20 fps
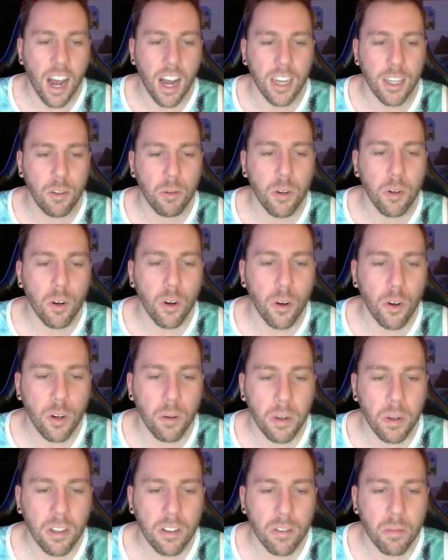You won't learn
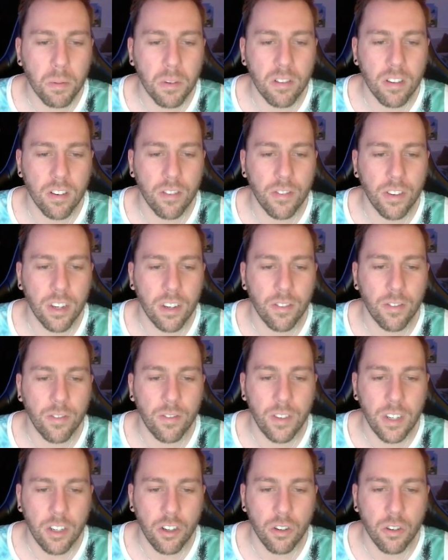about the specific
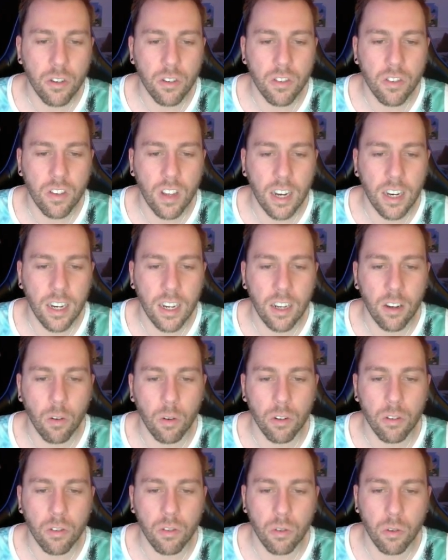features, setting,
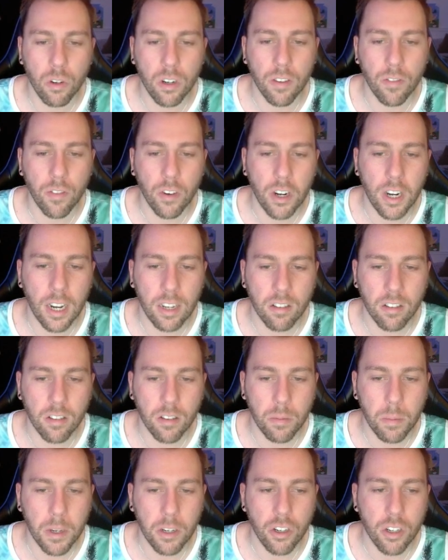or story of our next
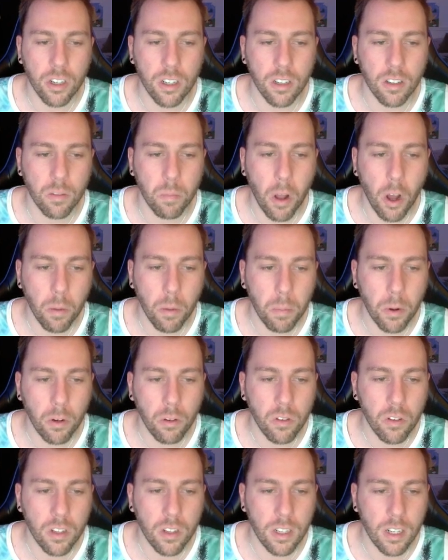expansion in this blog
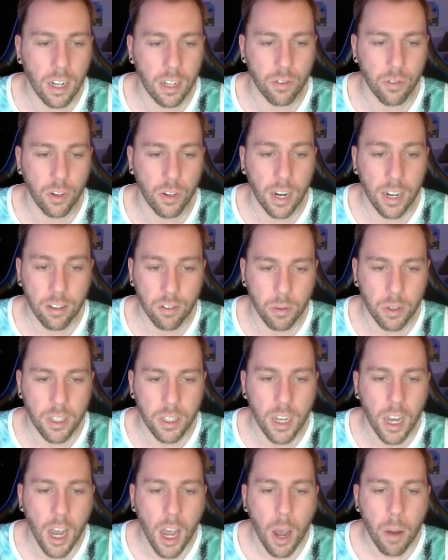post. That's for next
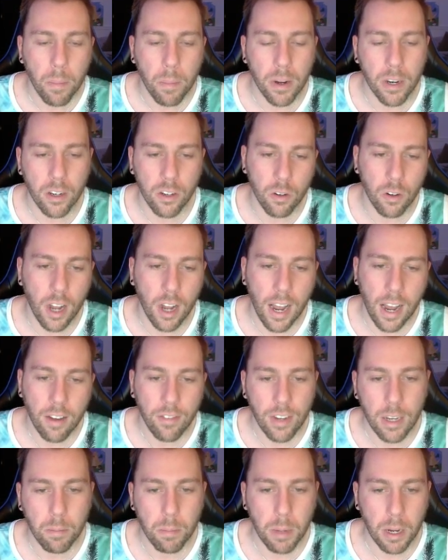week, but you'll
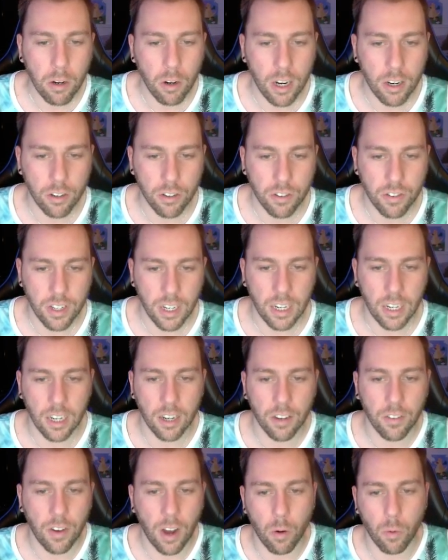have a better understanding
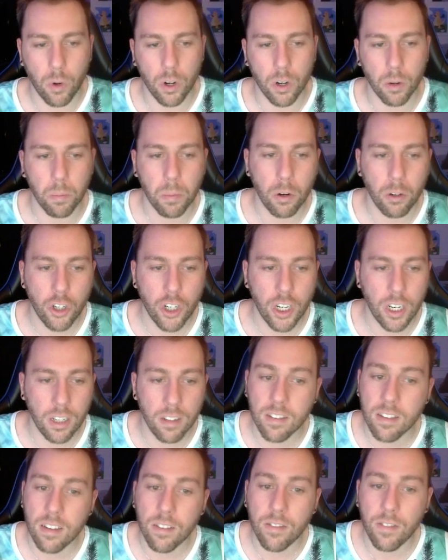of how we're approaching
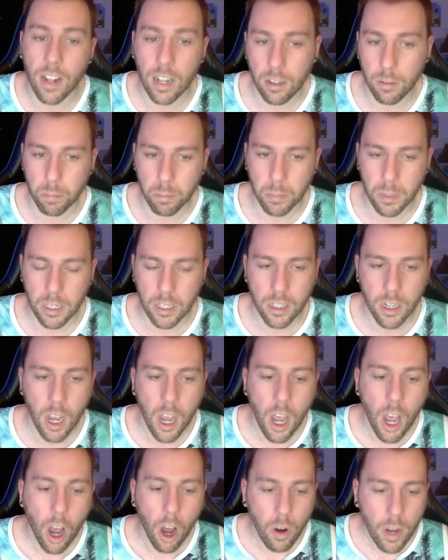its development.
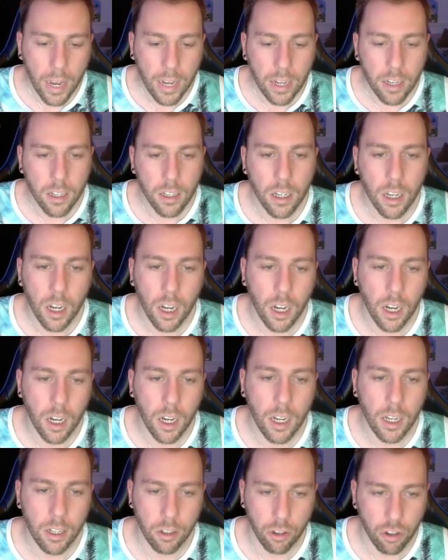Okay,
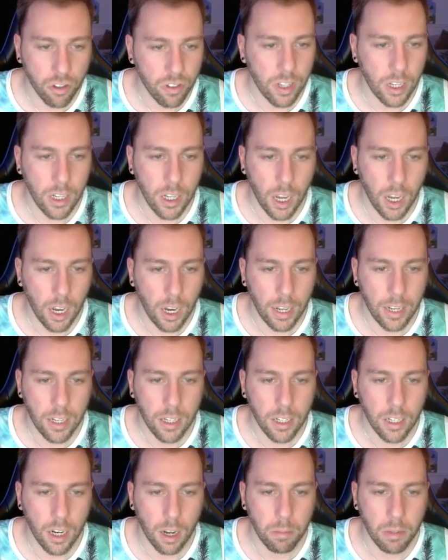interesting. I like
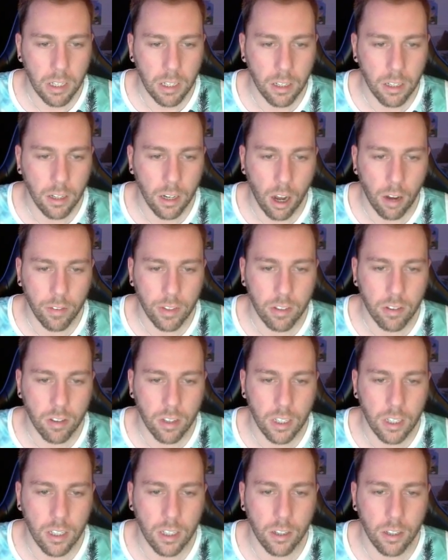it. I mean,
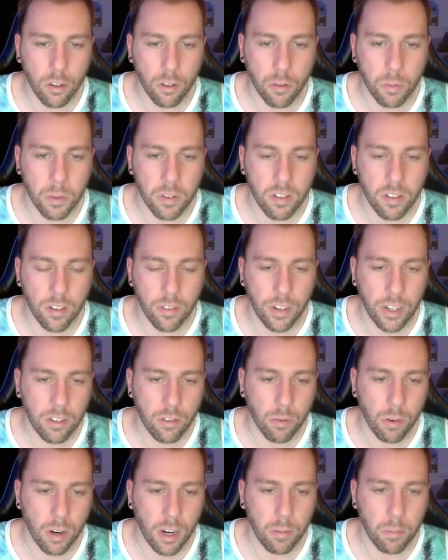obviously no
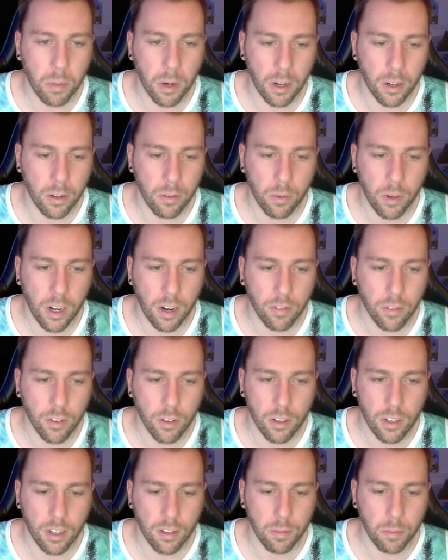specifics, right? But
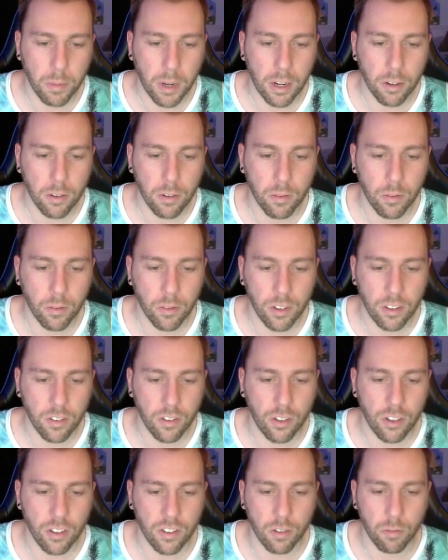whatever, doesn't matter. This
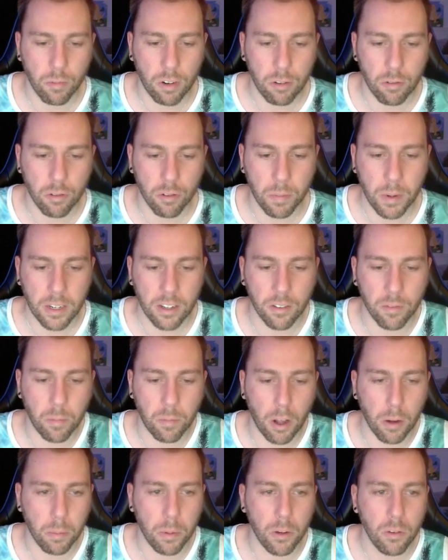is just a retrospective
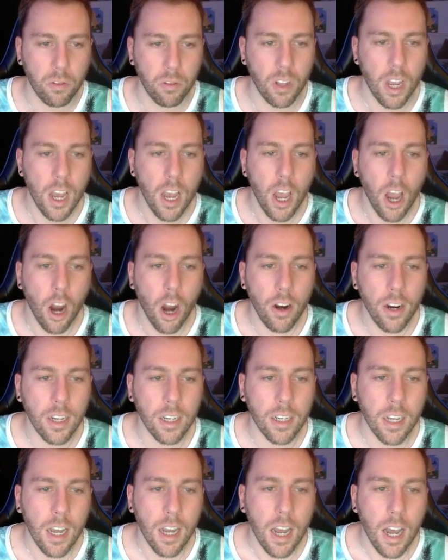blog post. All
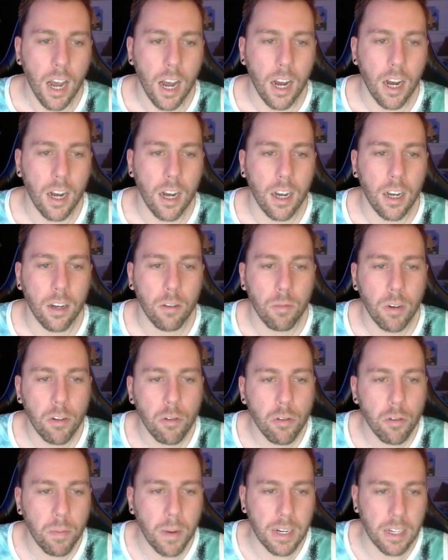right.
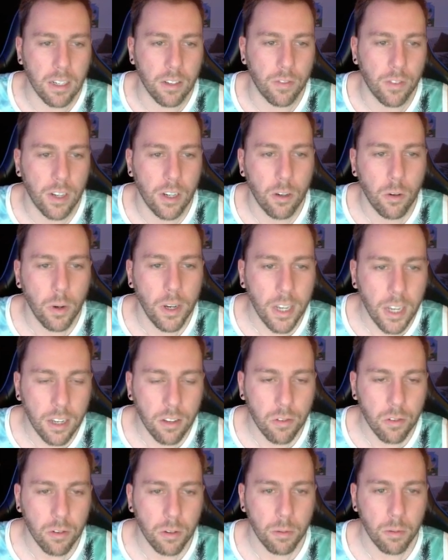Retrospective. A quick
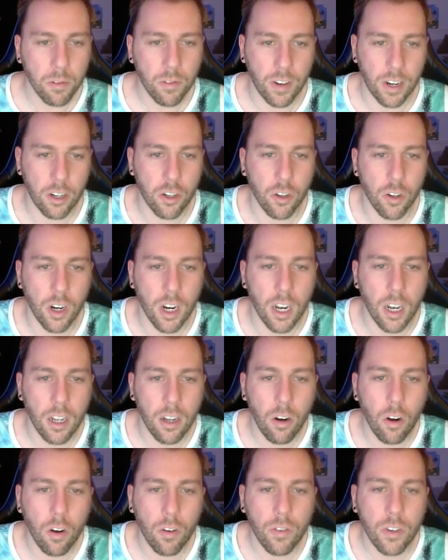history refresher. A
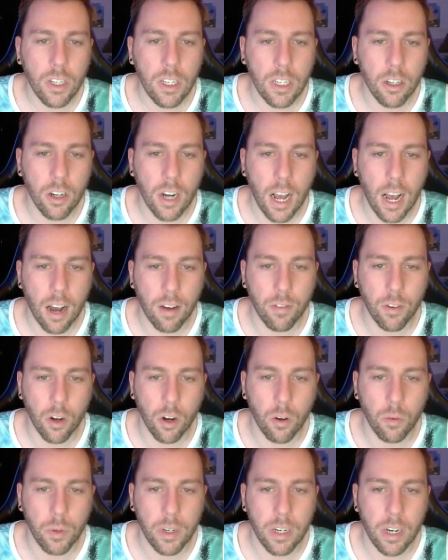little over a year and a half
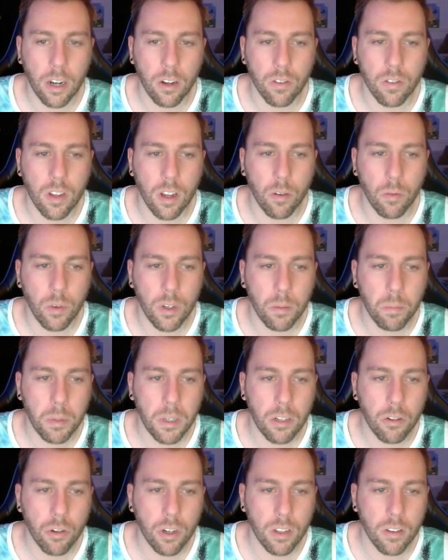ago, we announced that we'd
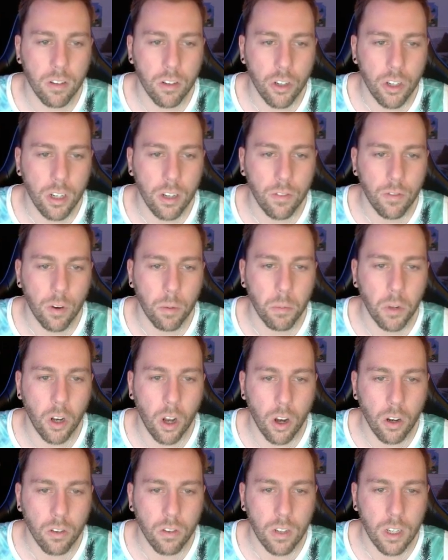be transitioning from the
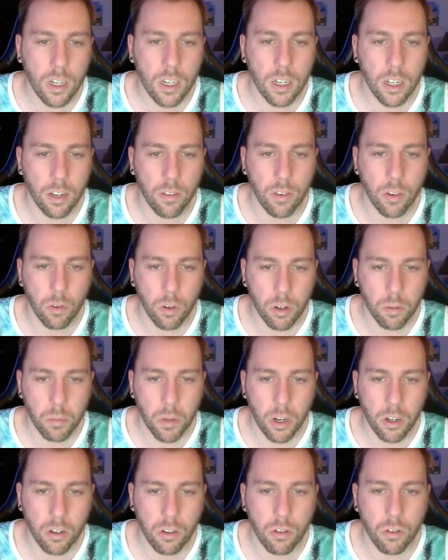long-standing Living World
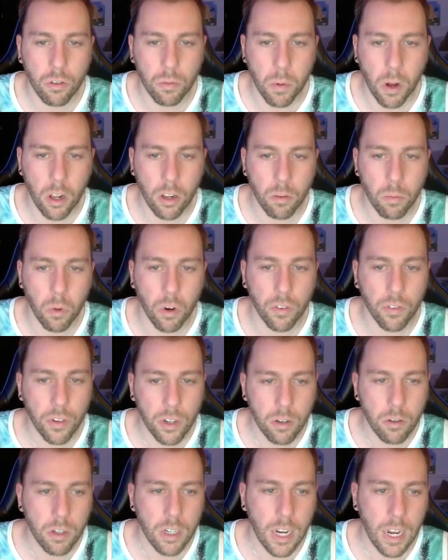model to smaller, more
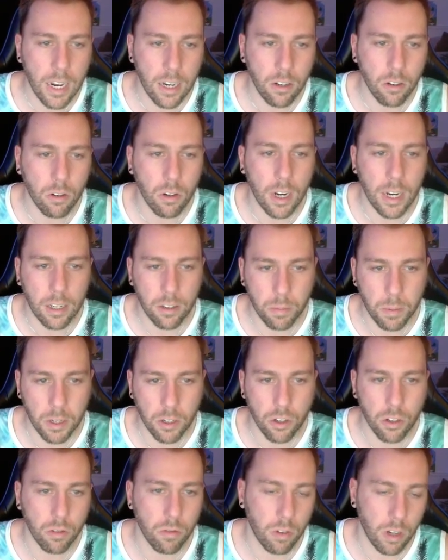frequent annual
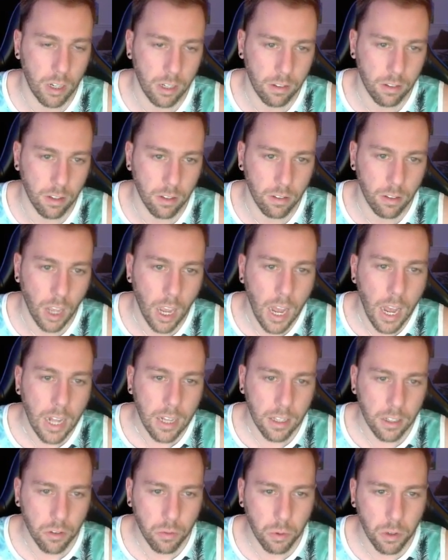expansion releases.
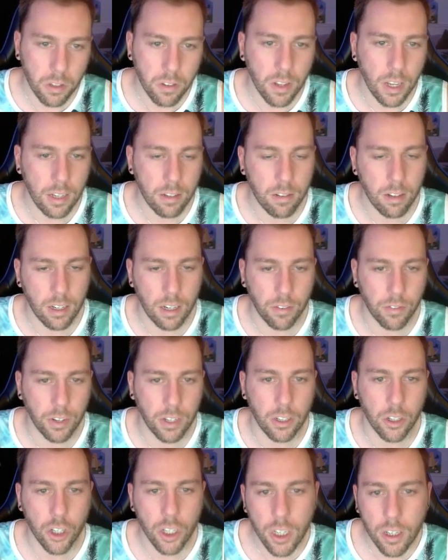This was a
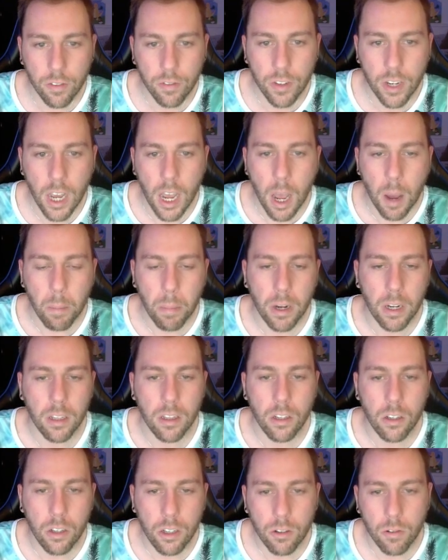significant shift, but
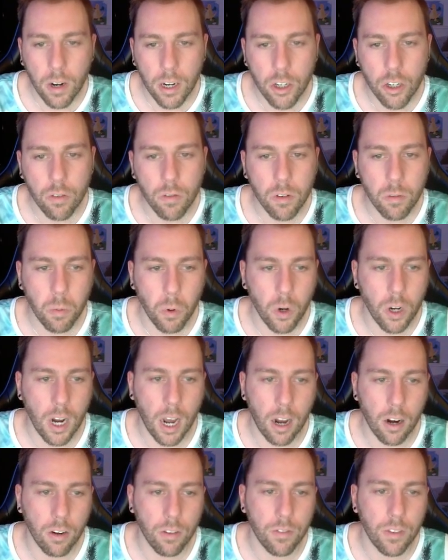the new direction was born
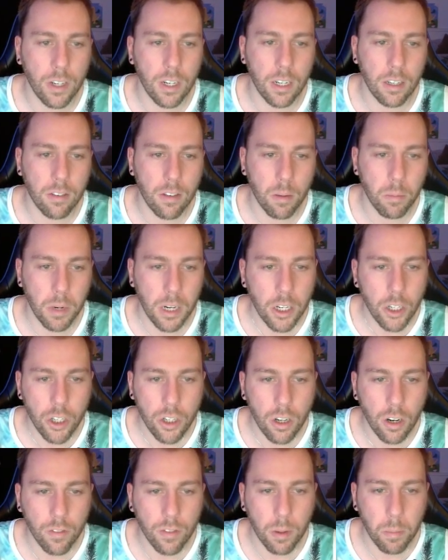out of an
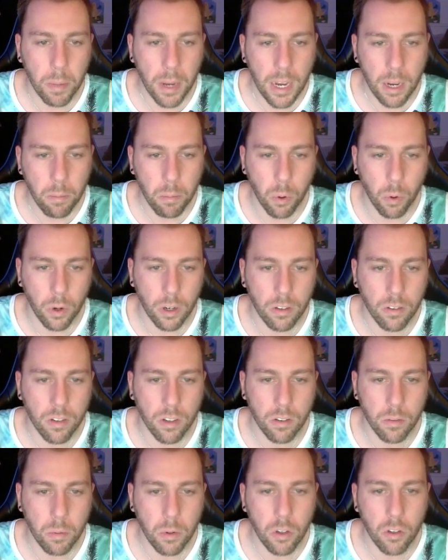examination of the pain points
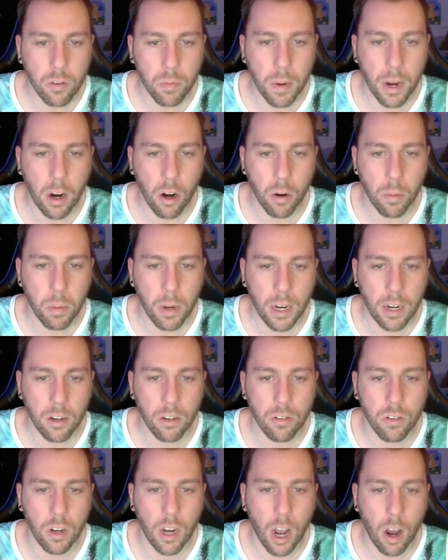experienced by our
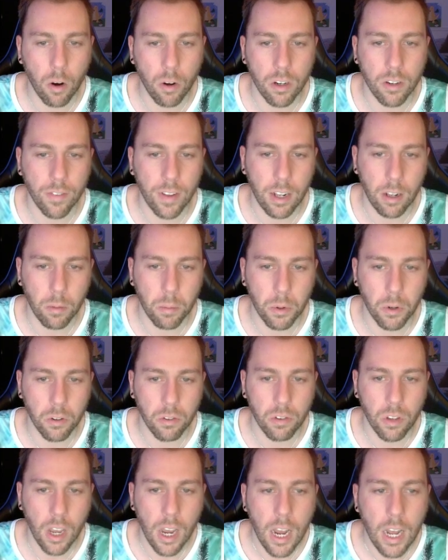players and our
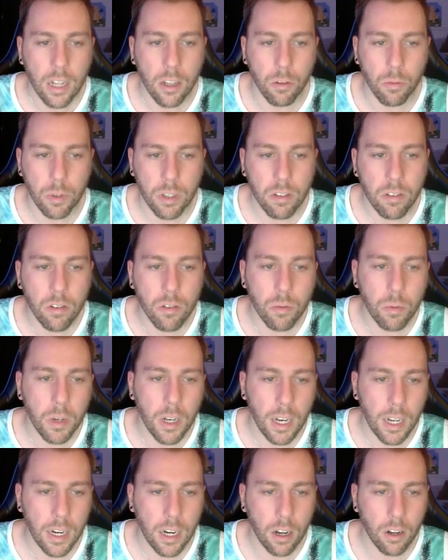developers. The reasons we
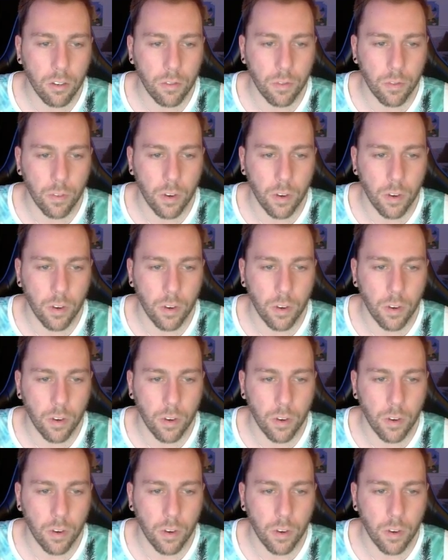laid out